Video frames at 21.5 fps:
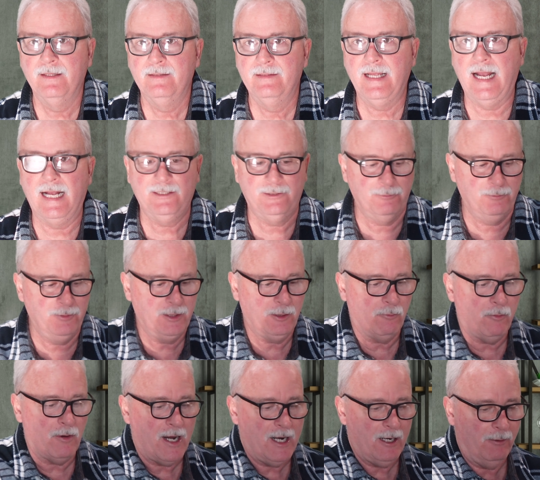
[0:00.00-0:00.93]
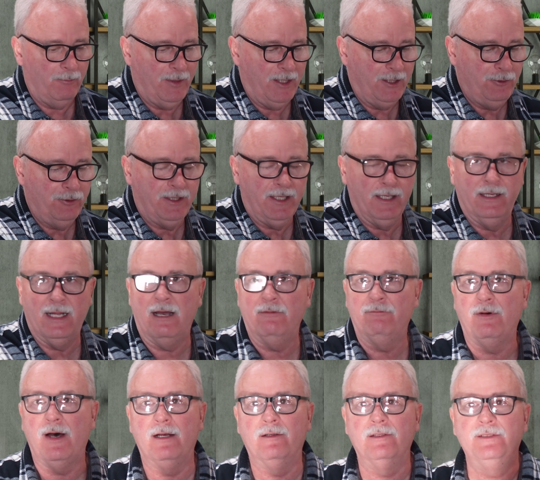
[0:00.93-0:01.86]
That's a requirement. You cannot
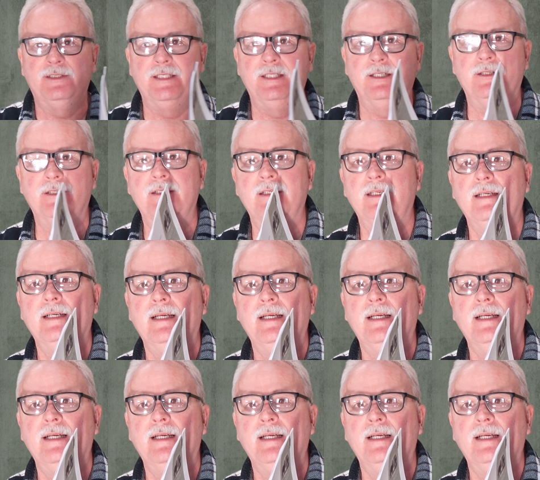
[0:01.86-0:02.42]
volunteer